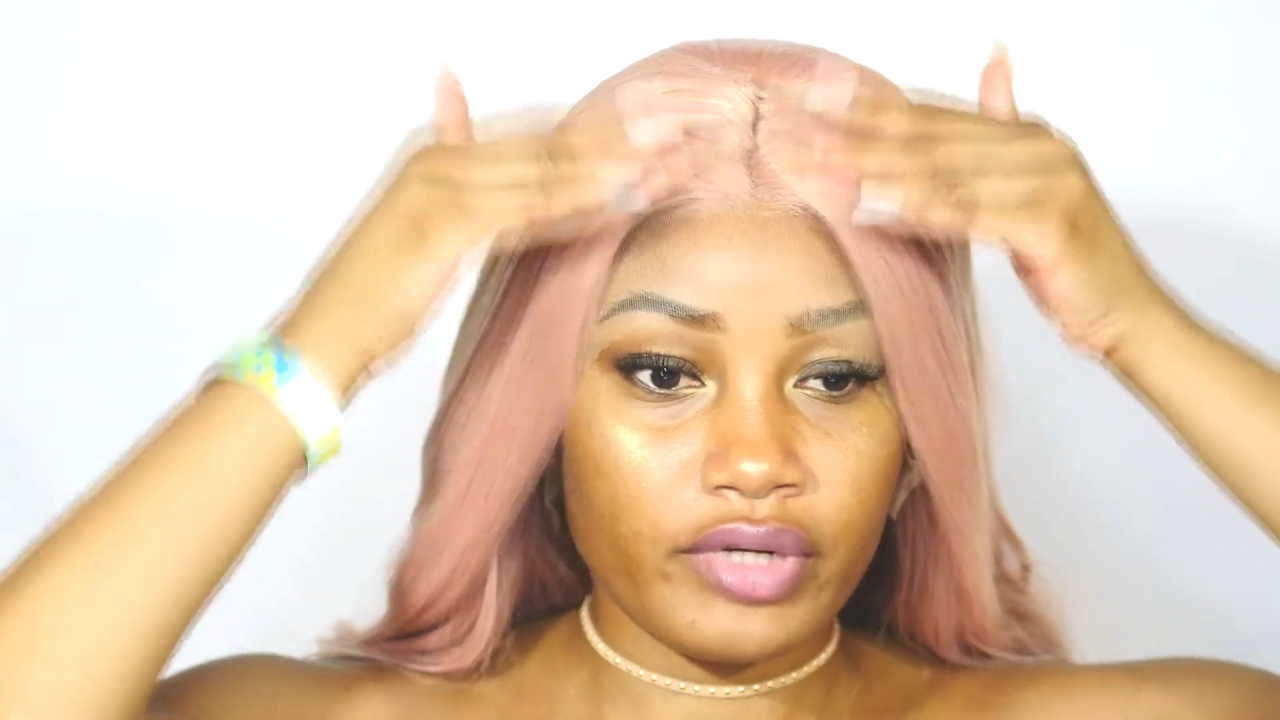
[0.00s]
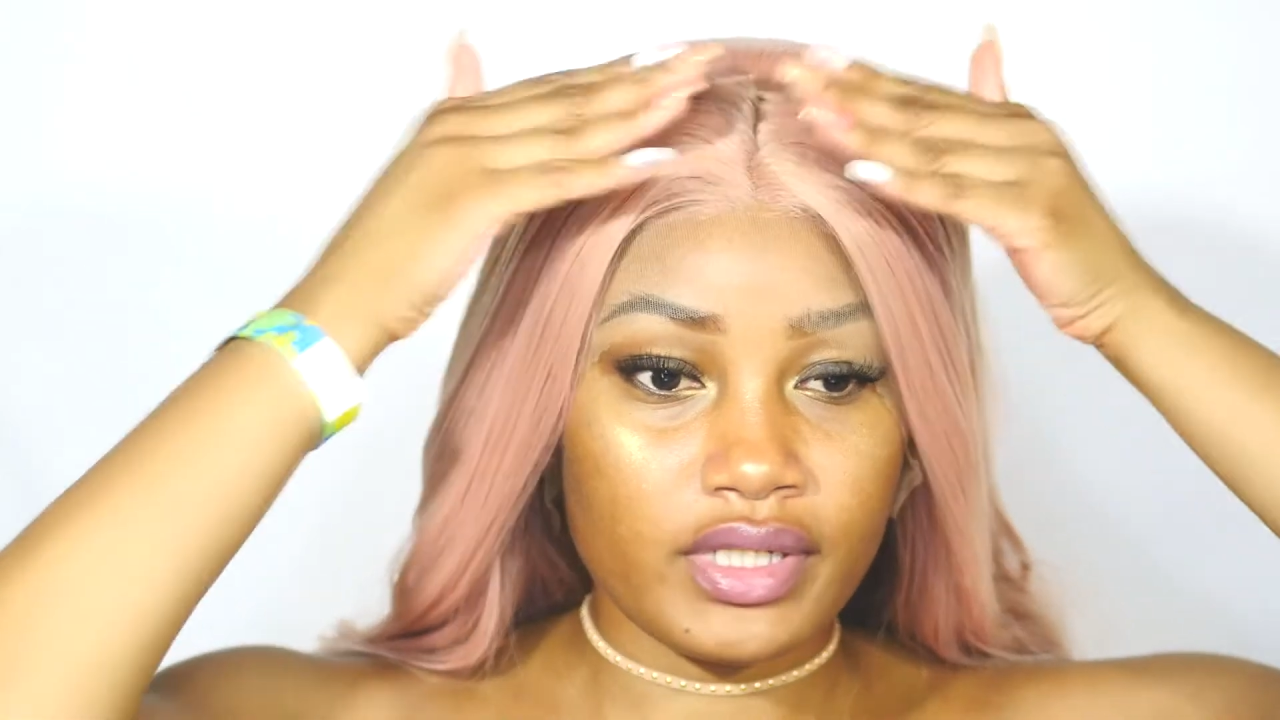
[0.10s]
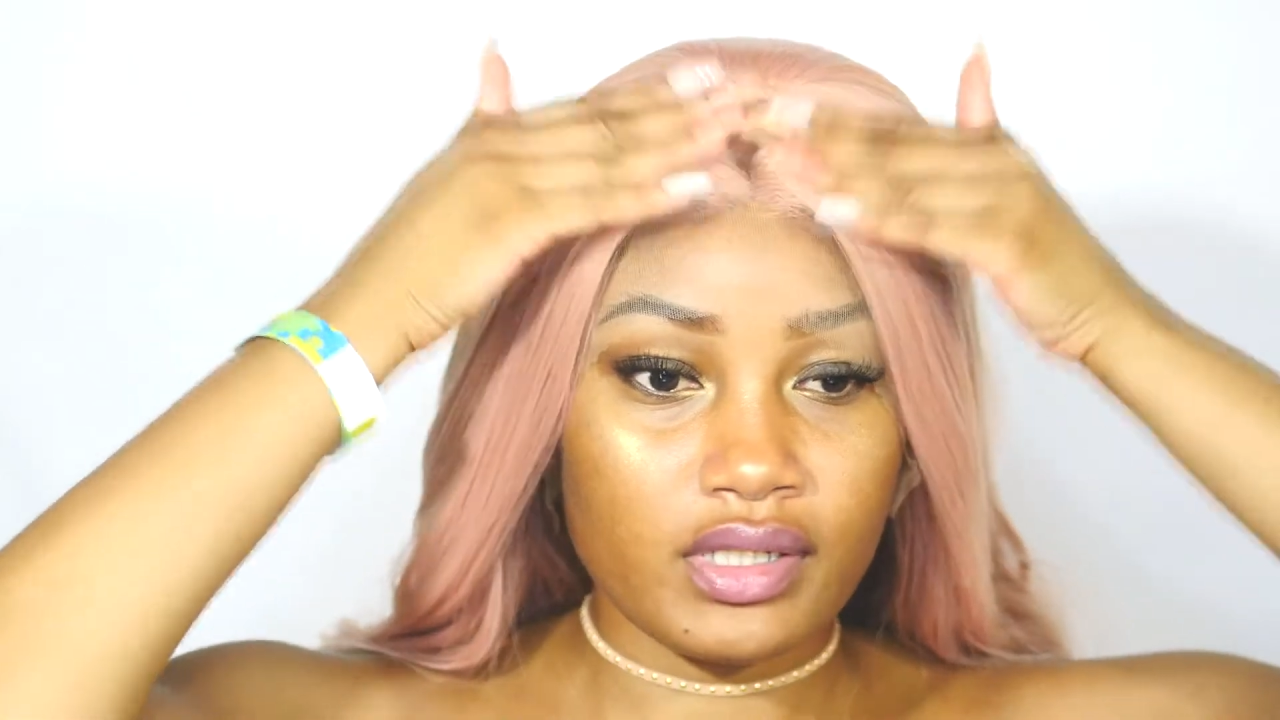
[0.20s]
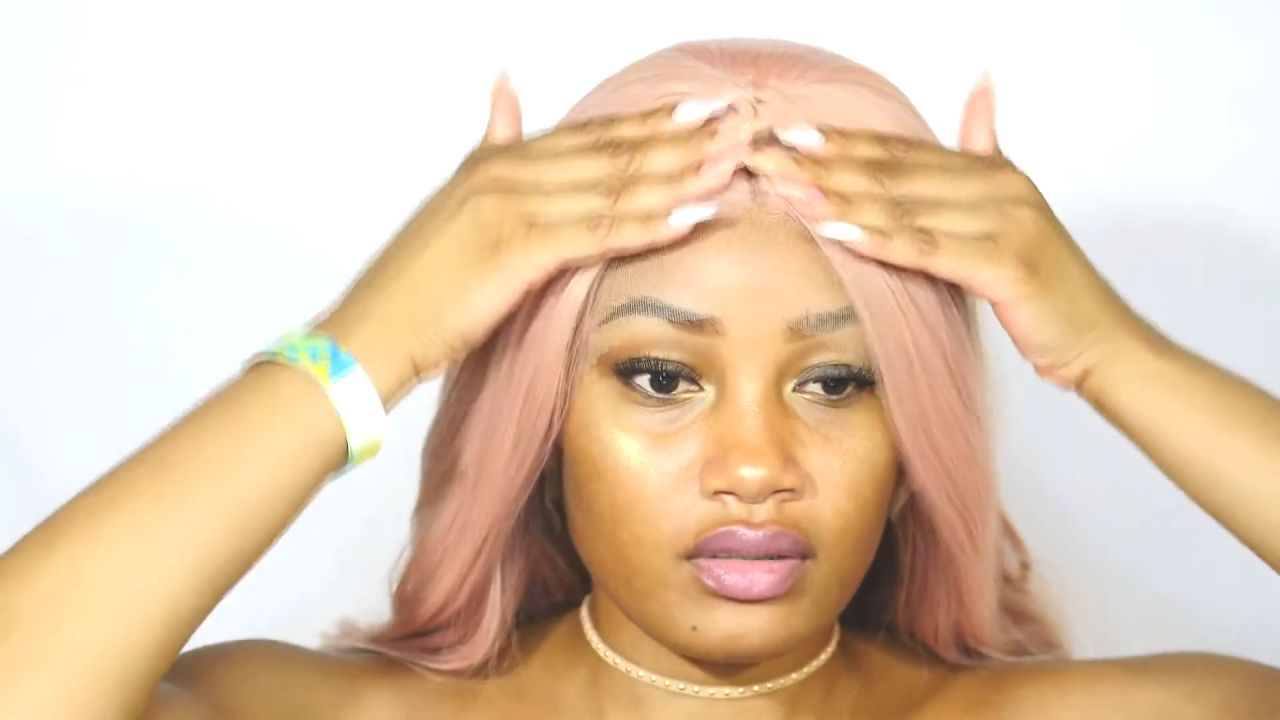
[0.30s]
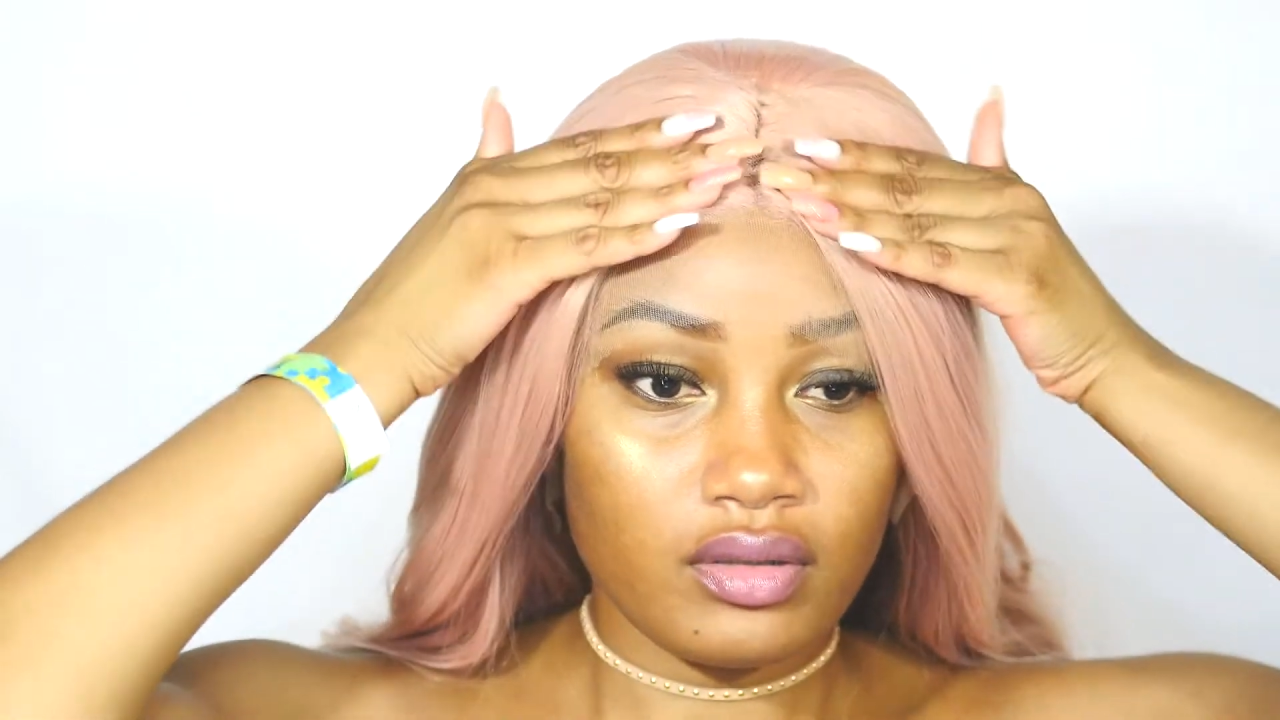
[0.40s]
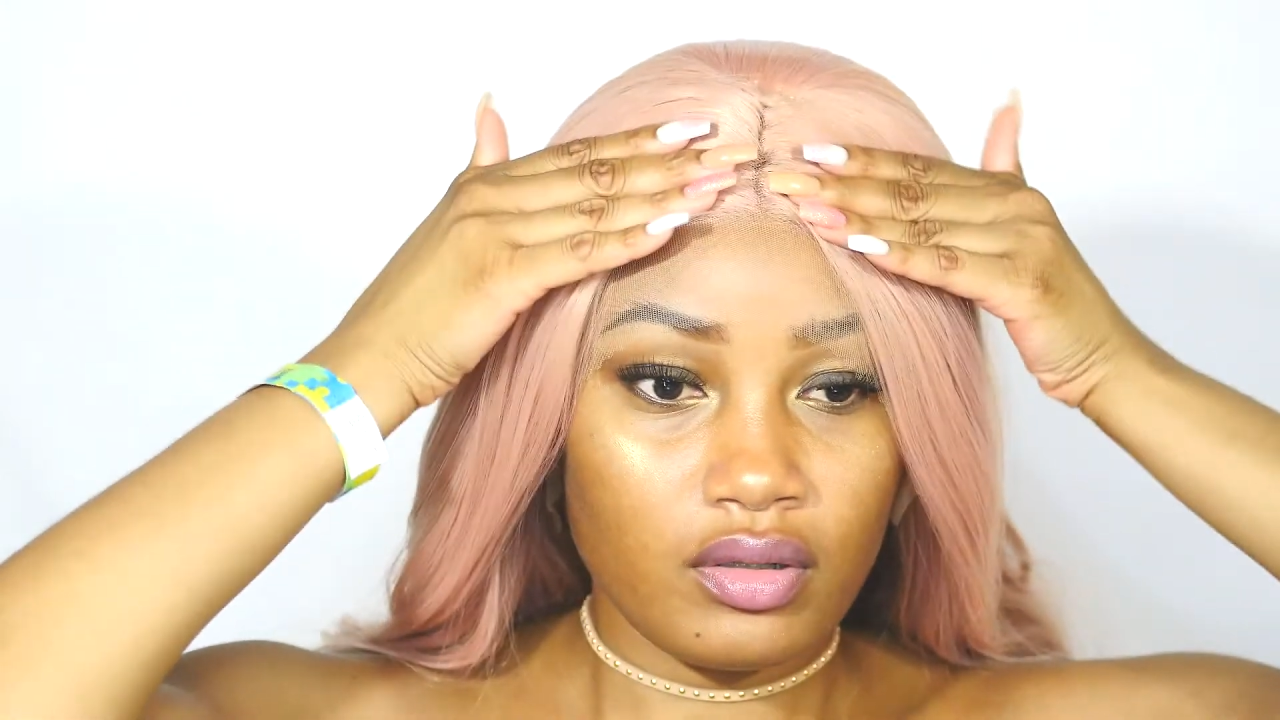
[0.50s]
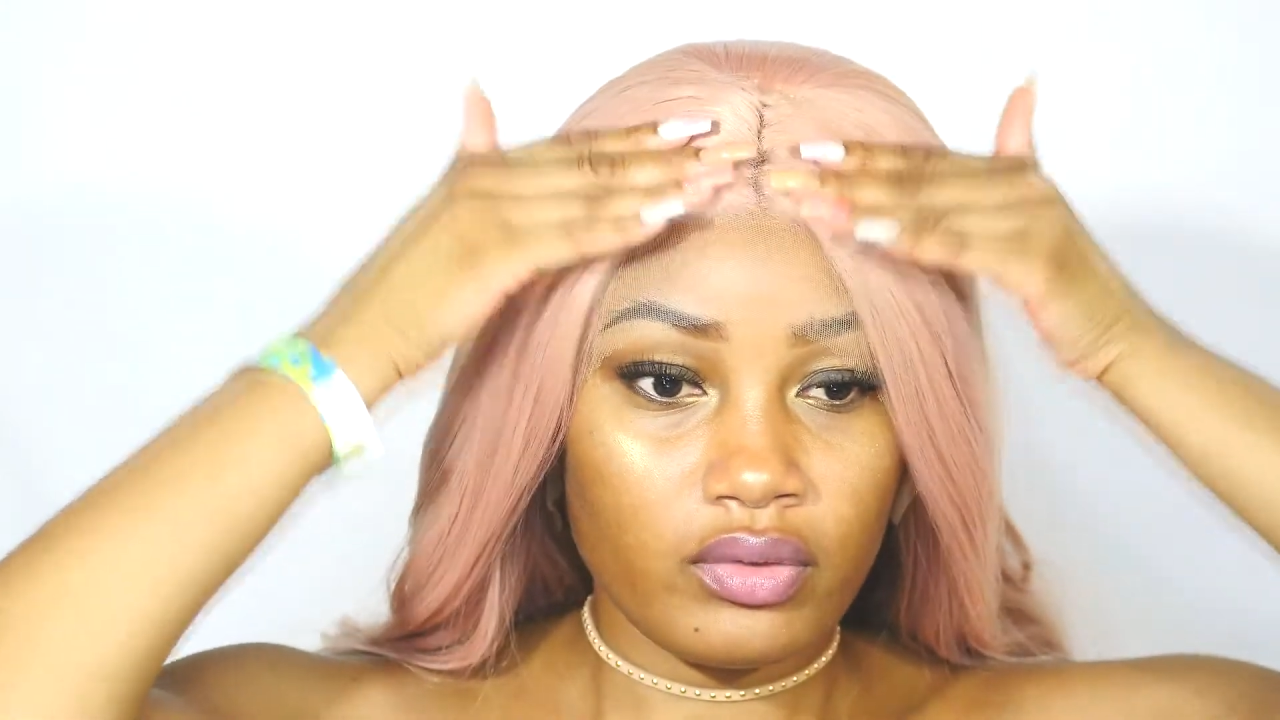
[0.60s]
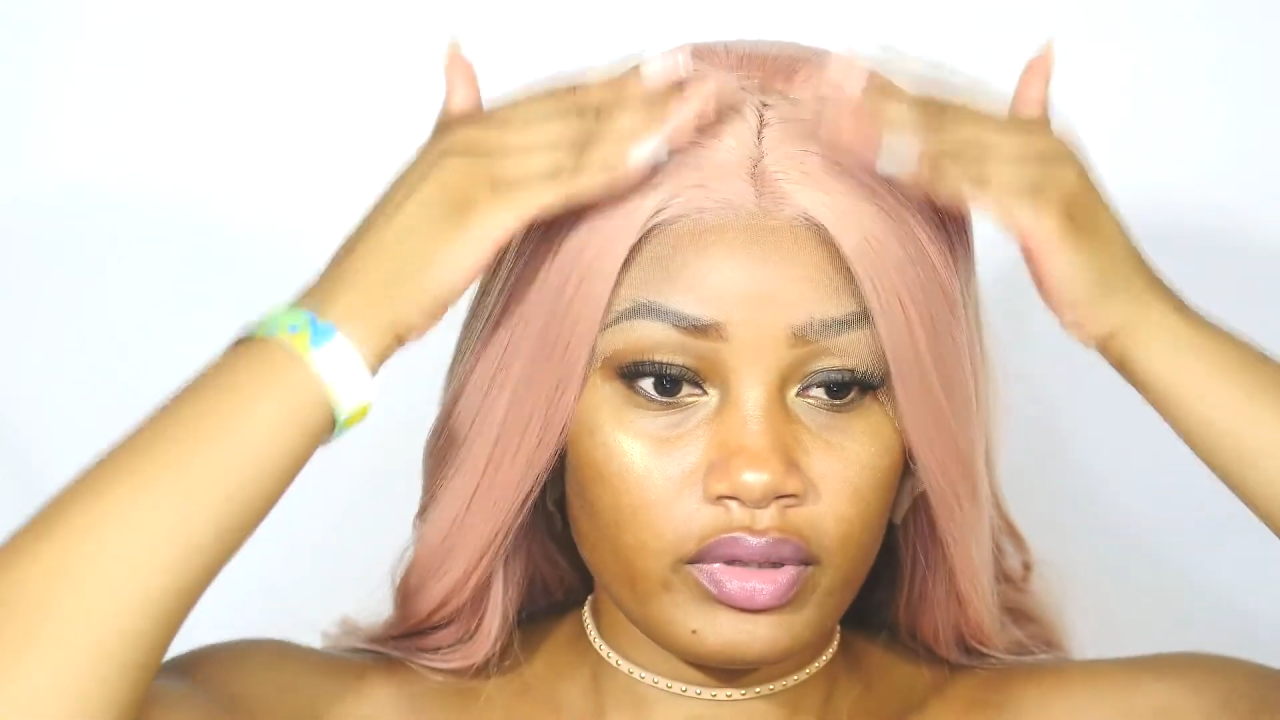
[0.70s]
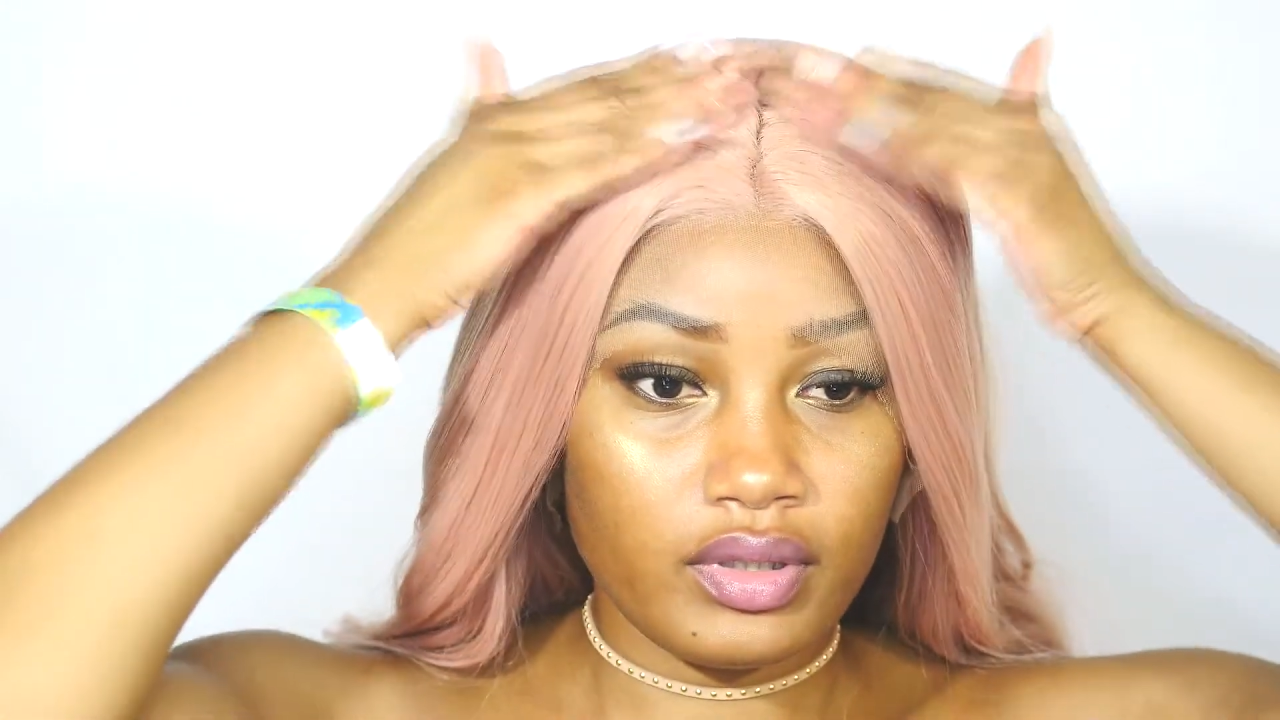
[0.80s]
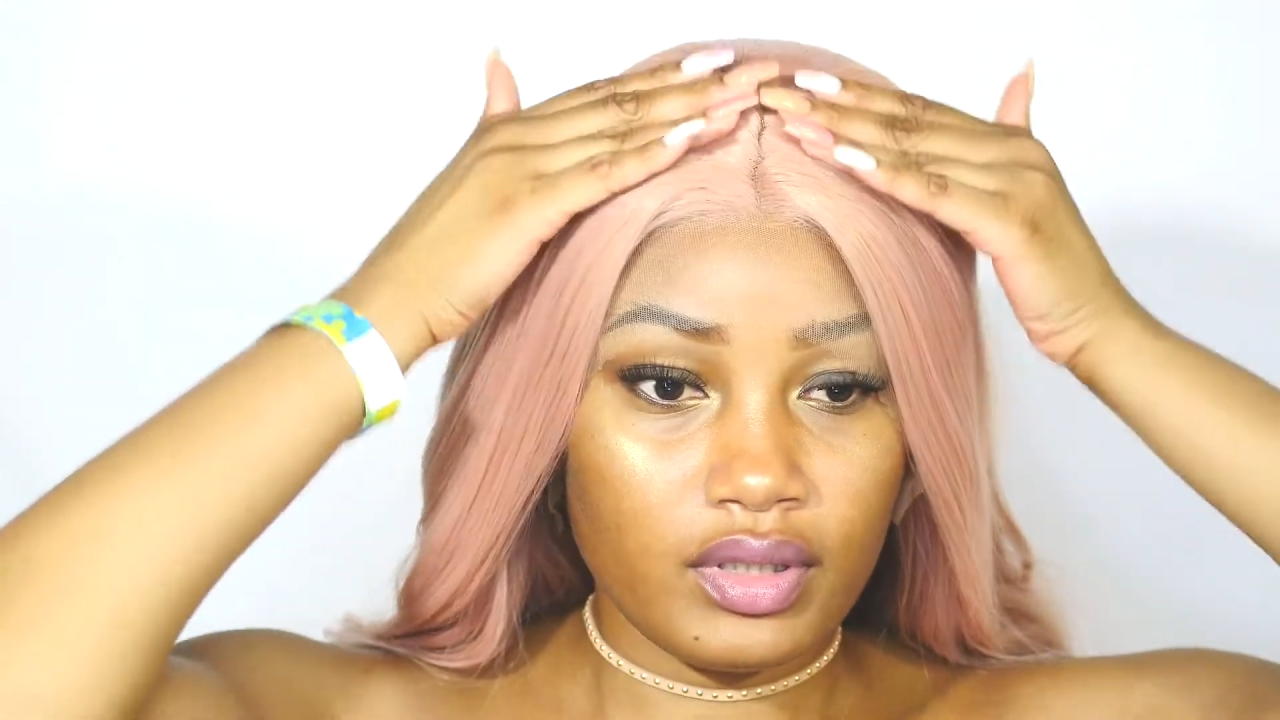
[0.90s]
press
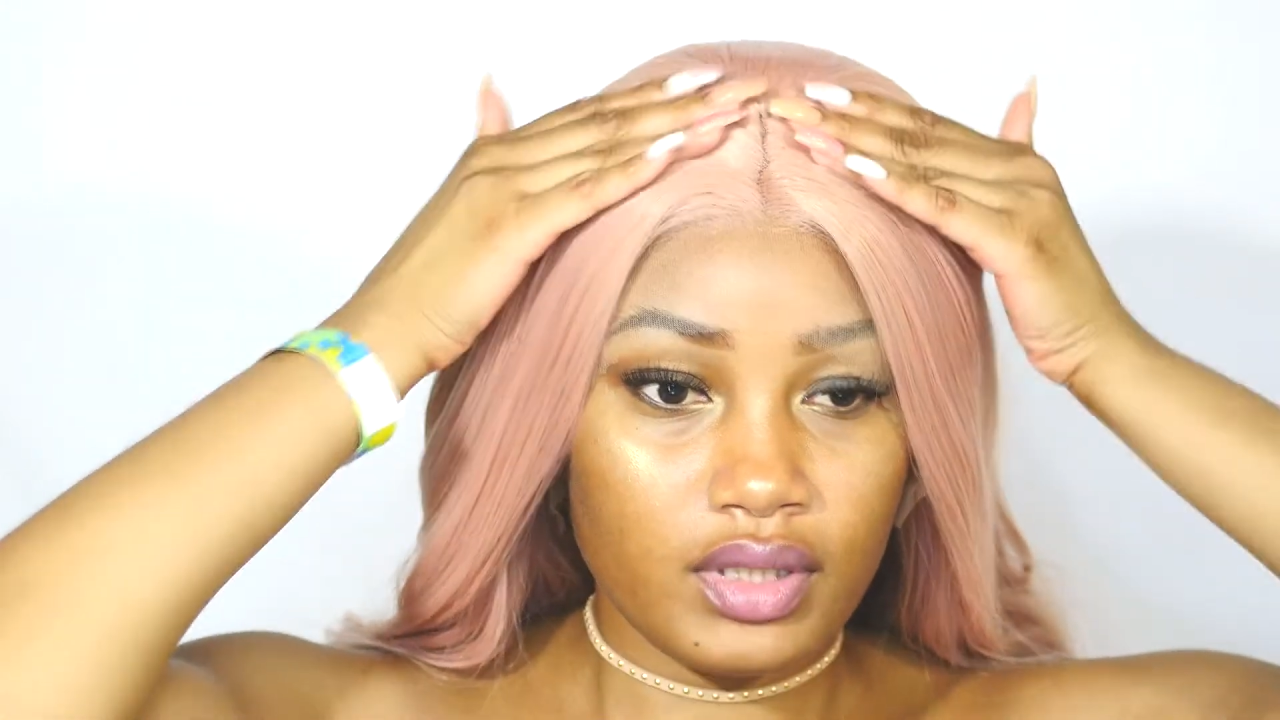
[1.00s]
out